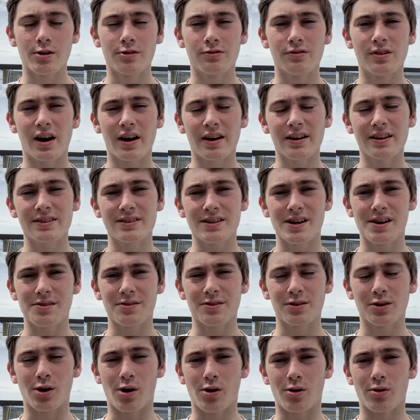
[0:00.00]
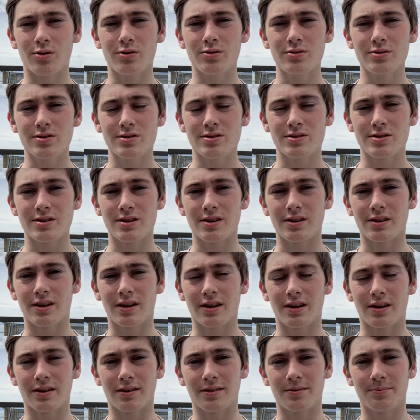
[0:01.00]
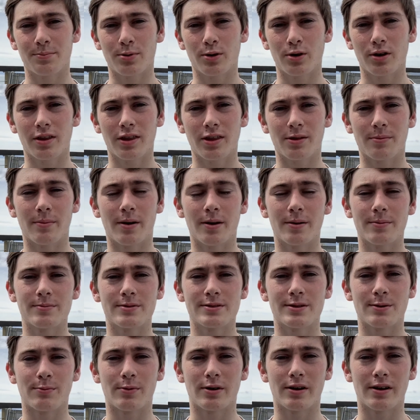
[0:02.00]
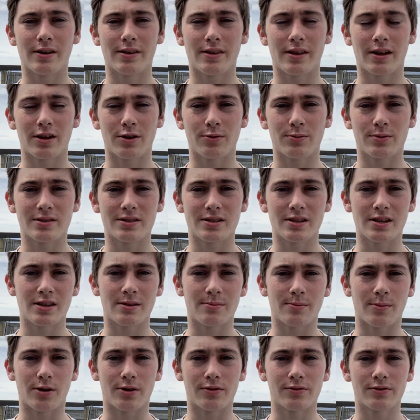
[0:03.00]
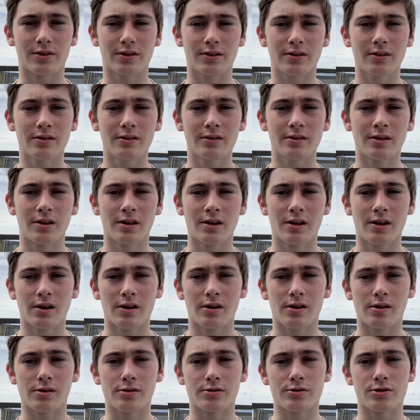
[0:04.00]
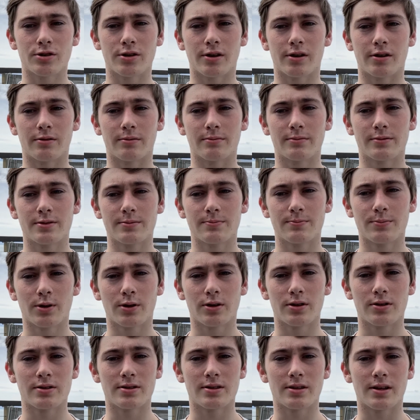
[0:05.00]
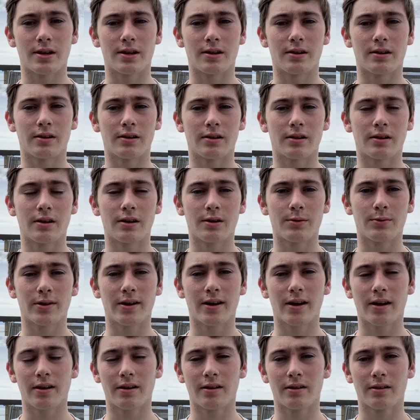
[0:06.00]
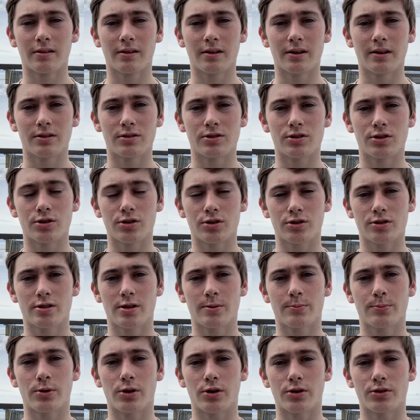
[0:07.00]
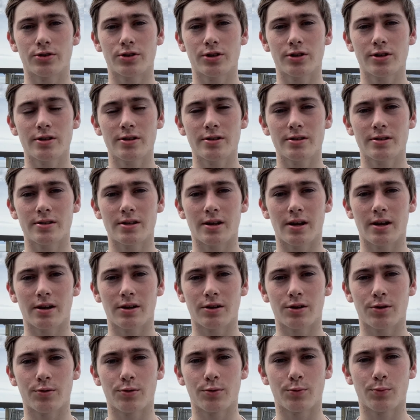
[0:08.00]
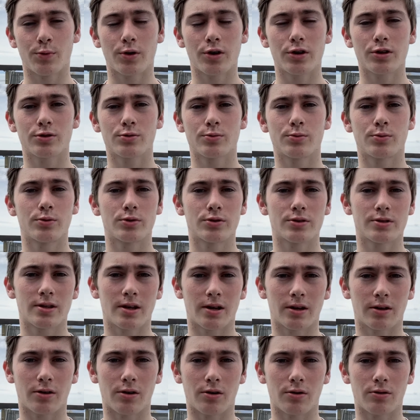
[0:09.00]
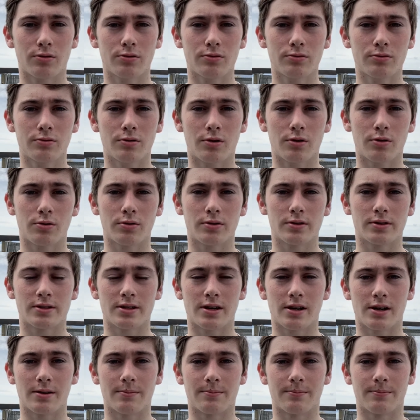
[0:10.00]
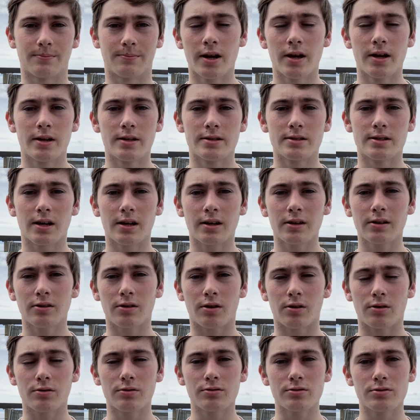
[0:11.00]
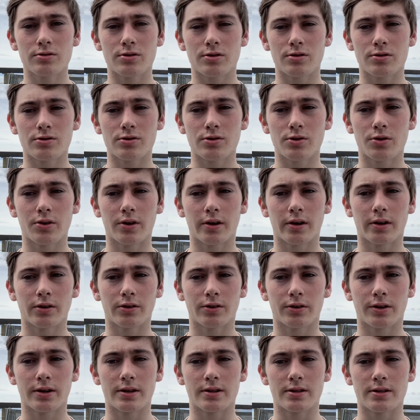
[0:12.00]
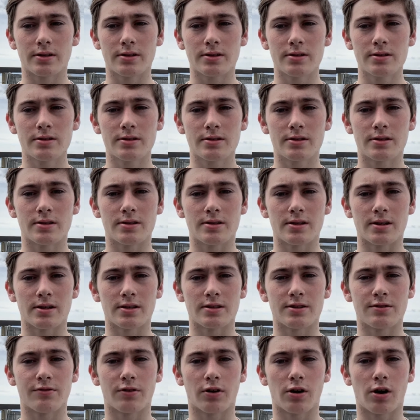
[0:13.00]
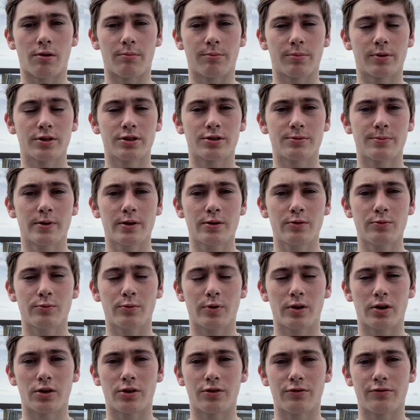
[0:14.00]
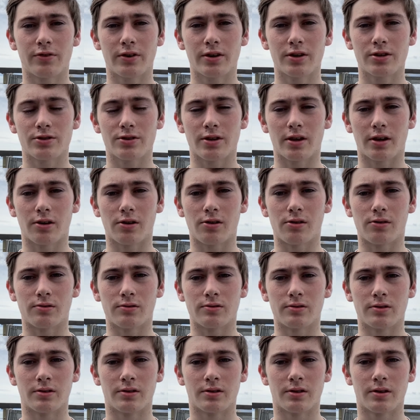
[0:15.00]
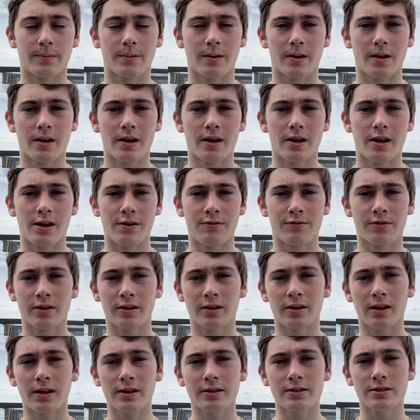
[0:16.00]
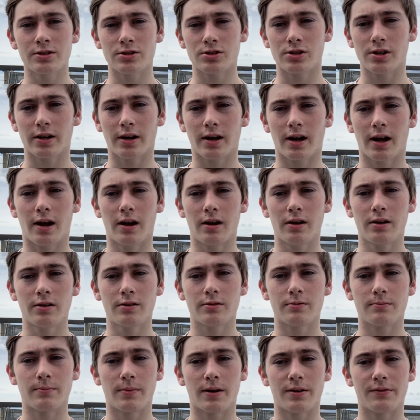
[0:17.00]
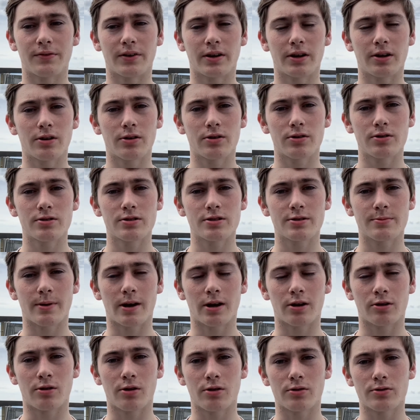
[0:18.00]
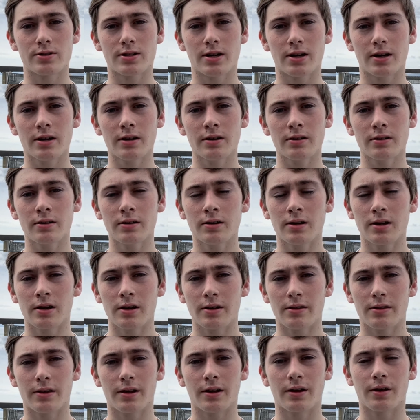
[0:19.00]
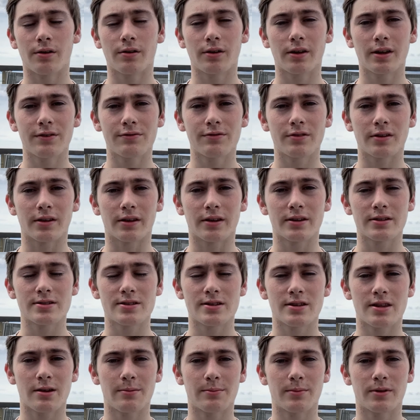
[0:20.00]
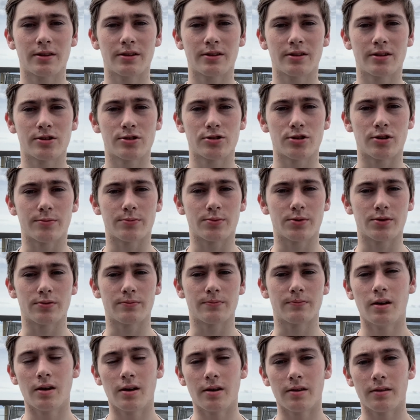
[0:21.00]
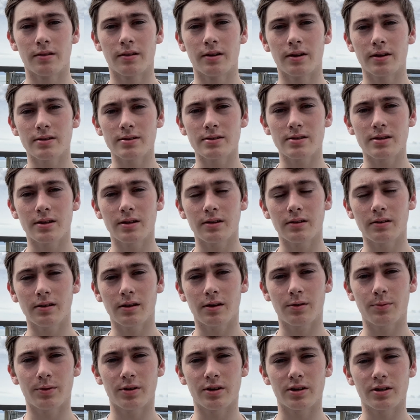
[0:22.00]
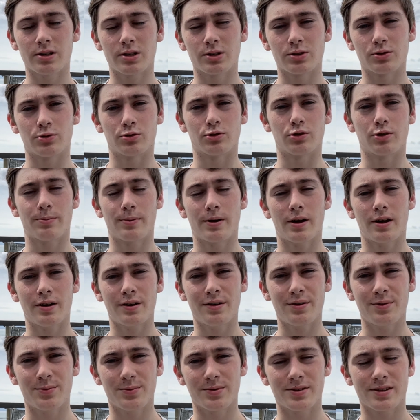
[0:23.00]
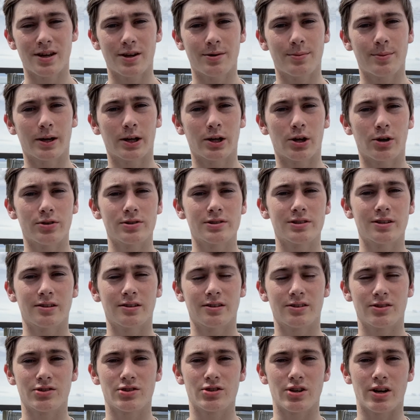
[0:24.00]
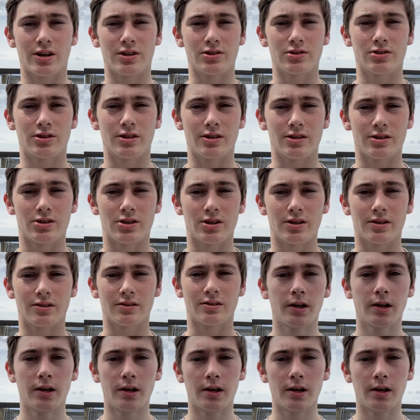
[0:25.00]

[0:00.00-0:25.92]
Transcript: Writing down the goals and then putting them up somewhere that you would see them often also helps, because then it would get into your subconscious and you would work towards that goal all the time. Setting goals also increases the sense of accomplishment when you finish that goal. If you'd like to check out my videos about goal setting, then I'll leave the links to them in the description. The next thing I wanted to talk about was how my content has changed this year.